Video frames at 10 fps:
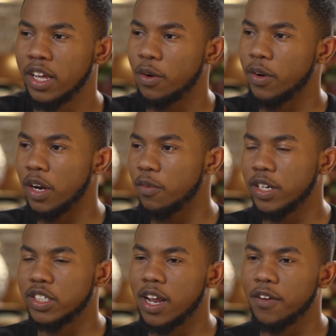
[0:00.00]
When I
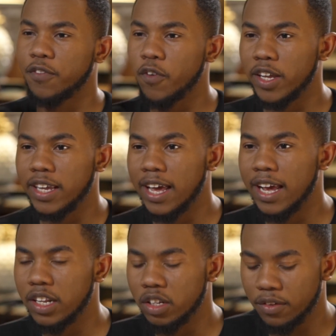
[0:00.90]
reached like
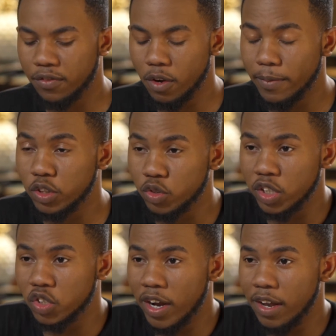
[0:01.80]
40K, I done a film on
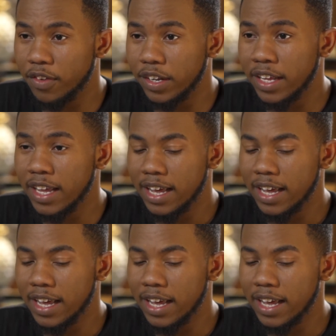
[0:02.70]
drink driving,